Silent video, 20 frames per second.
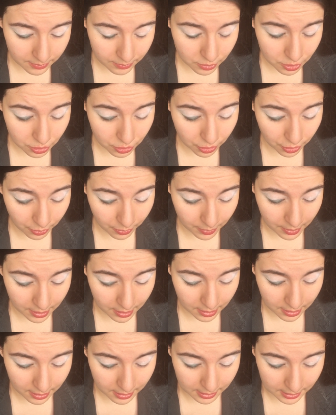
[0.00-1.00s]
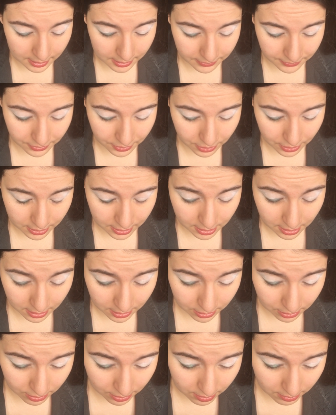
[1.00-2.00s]
I'm doing my eyes first
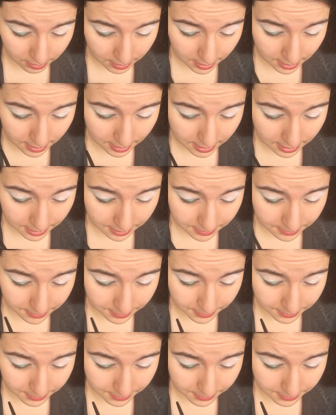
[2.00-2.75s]
as always.